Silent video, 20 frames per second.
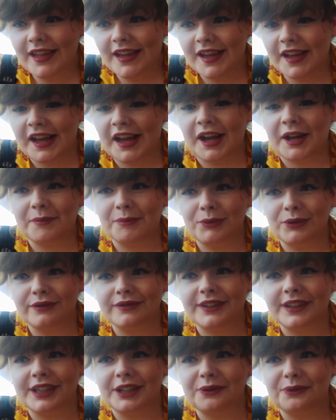I'm
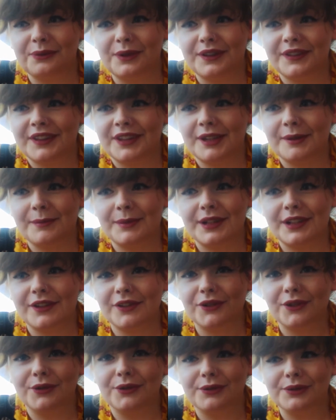moving in with him and his
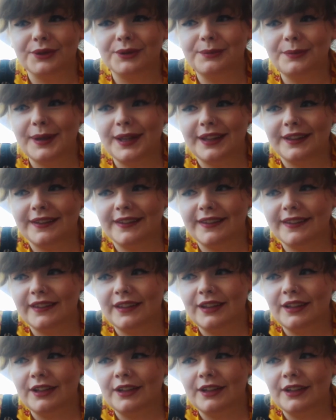2 roommates,